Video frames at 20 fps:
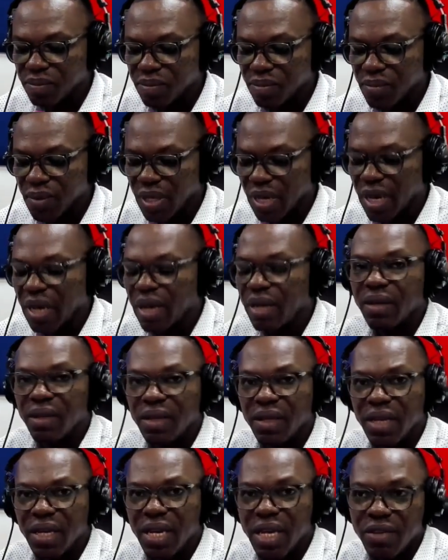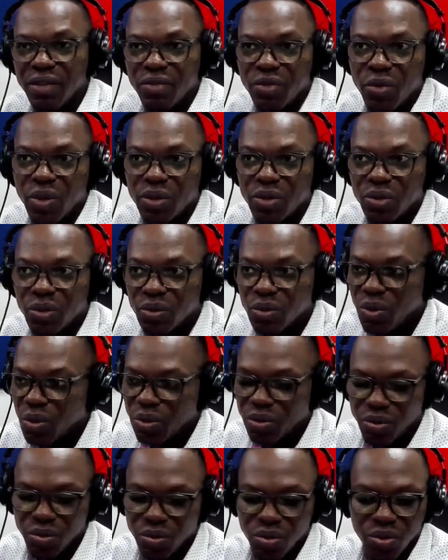Yeah. If you were to
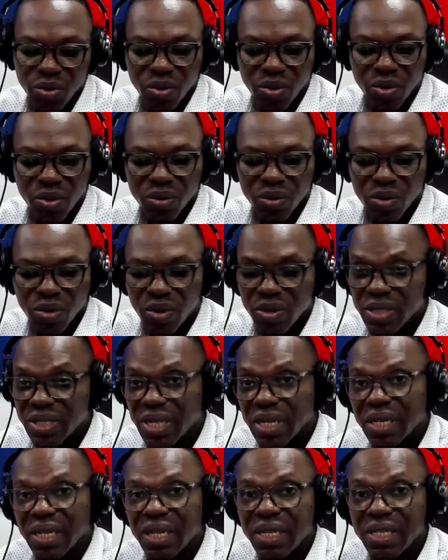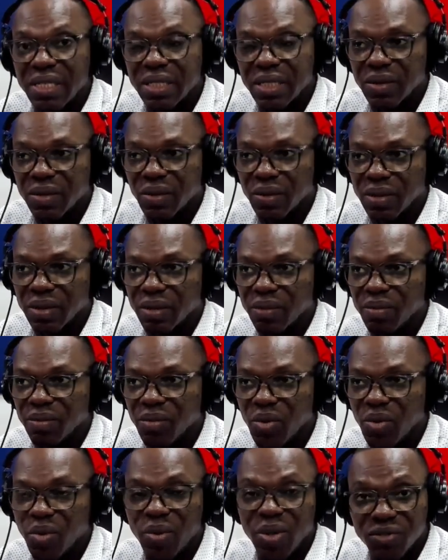go through your contact list on the
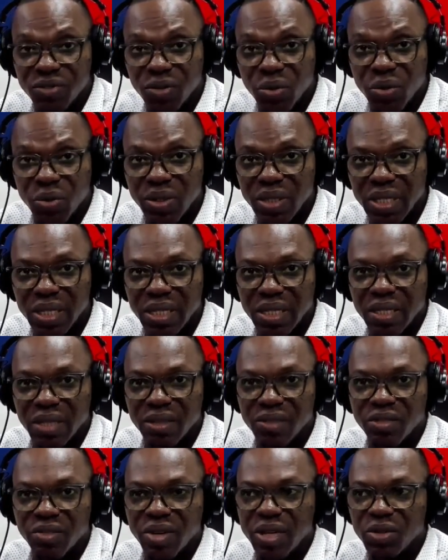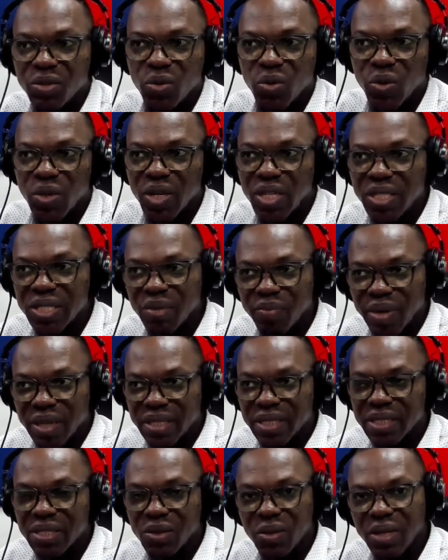mobile phone, trying to locate a
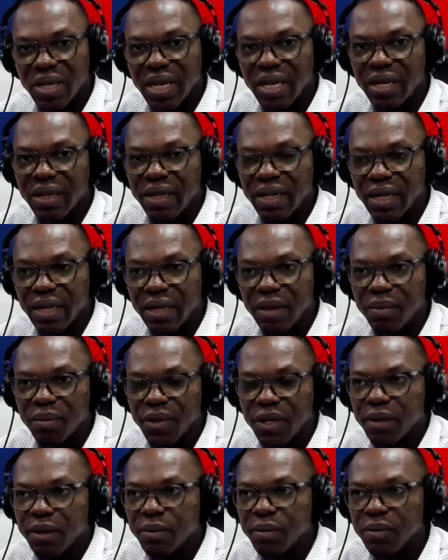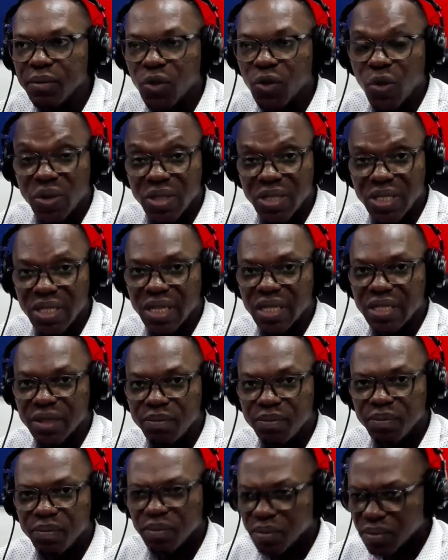particular contact,
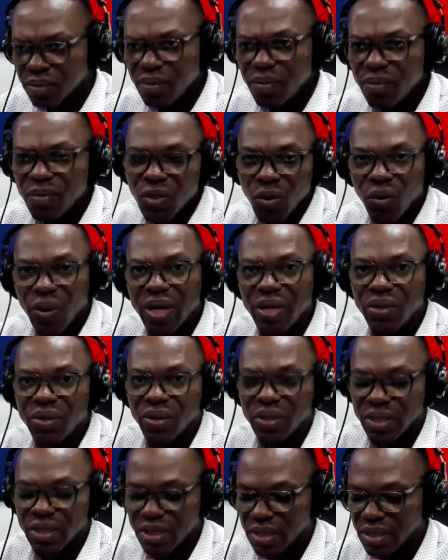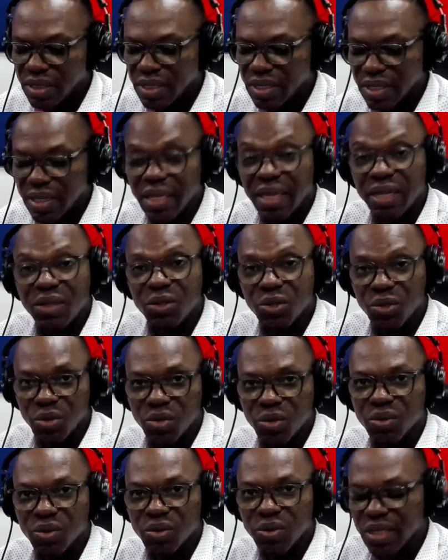why not? That
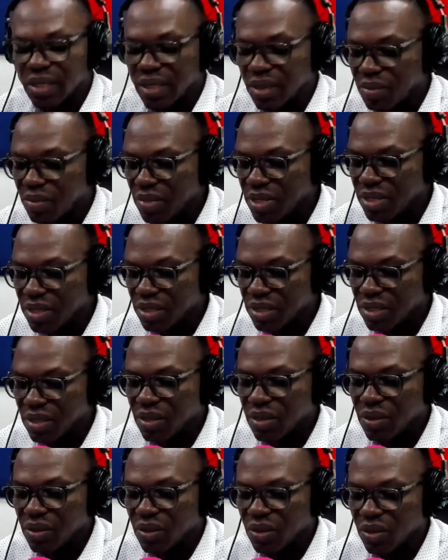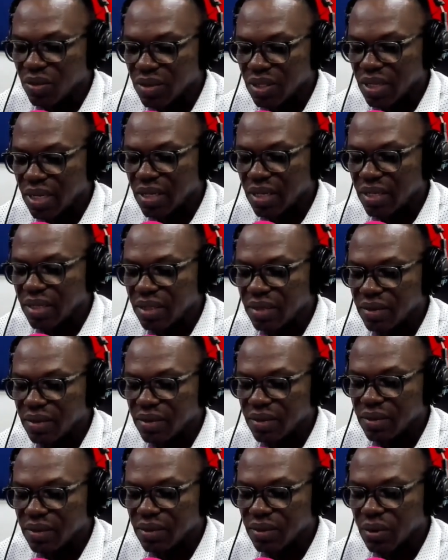too is a means of scanning.
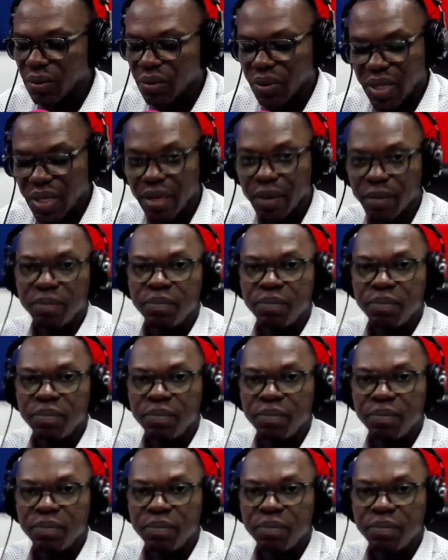Okay.